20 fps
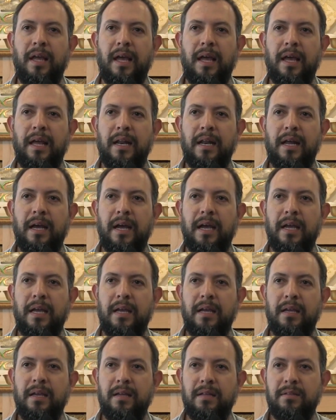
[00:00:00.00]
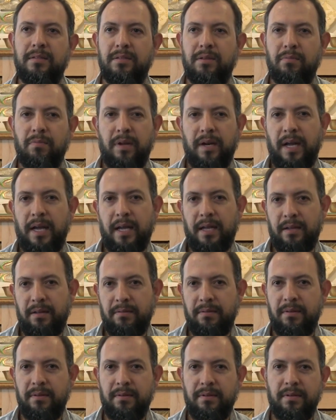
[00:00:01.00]
And I, it's someone I,
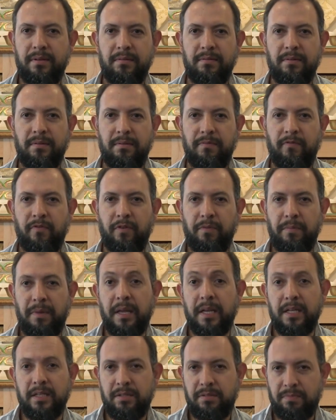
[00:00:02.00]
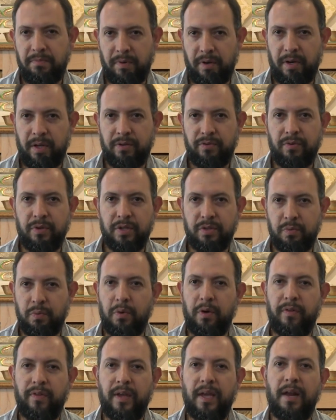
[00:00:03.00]
for me, is very
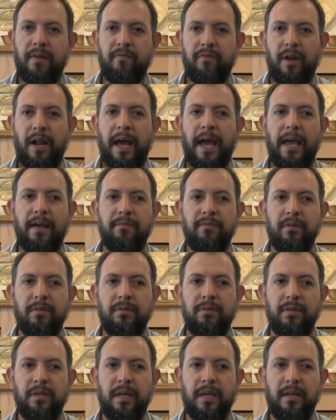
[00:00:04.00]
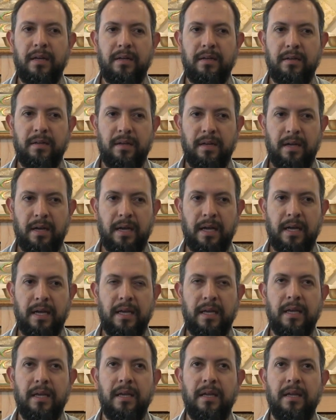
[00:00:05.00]
trustworthy and reliable. And
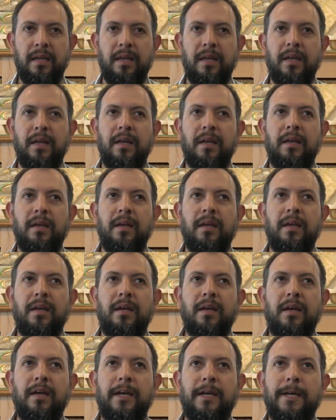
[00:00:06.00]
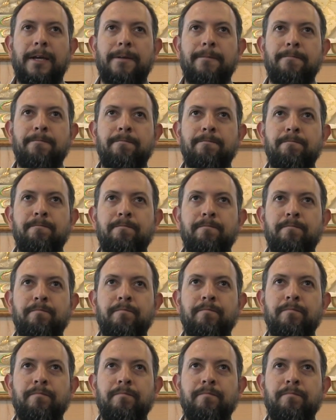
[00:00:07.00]
I, um,